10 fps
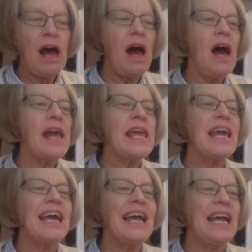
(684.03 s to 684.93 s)
I
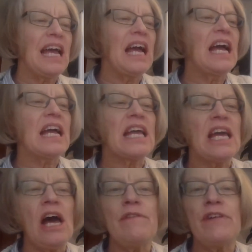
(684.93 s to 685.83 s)

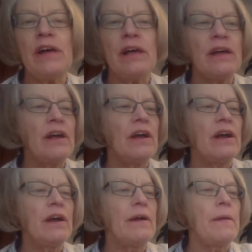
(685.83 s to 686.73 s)
cover
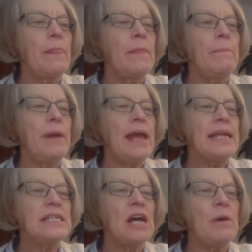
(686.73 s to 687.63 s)
the
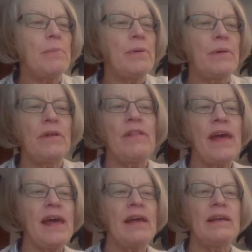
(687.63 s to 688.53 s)
blade up
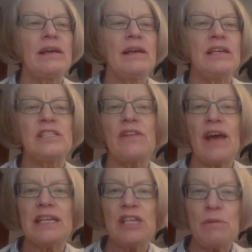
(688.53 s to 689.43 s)
there so that
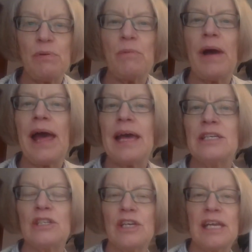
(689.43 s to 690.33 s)
I don't put my
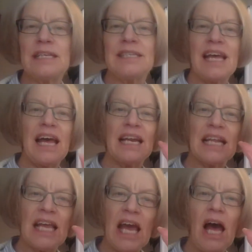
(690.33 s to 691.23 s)
hand on it and
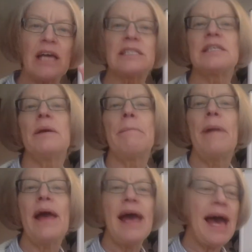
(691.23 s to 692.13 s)
cut
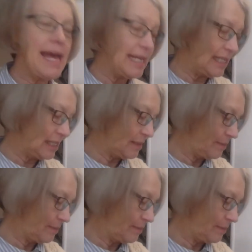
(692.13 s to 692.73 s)
my hand.